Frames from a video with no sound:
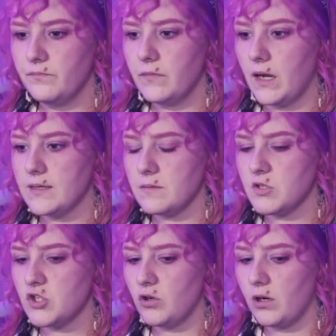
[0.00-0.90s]
Guys, I'm
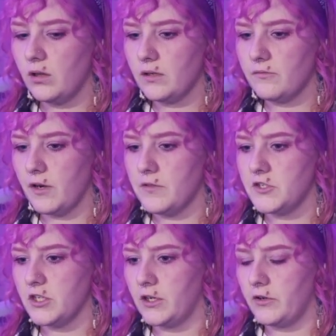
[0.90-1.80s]
struggling to find the
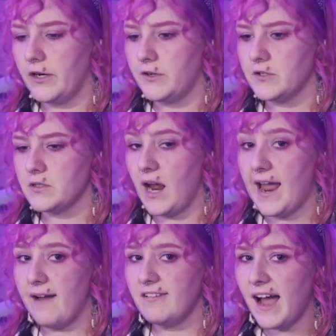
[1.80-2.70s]
generators. I
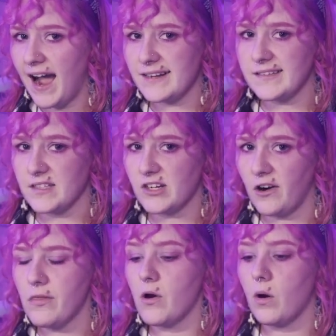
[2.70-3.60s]
have an access
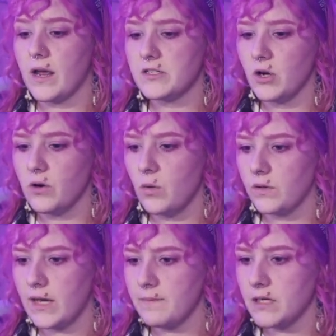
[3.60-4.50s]
card though, and I don't know what
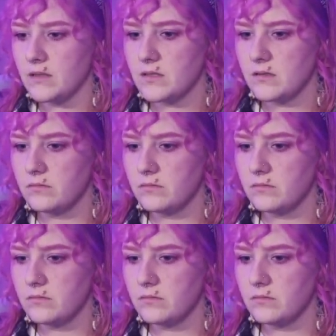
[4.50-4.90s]
that means.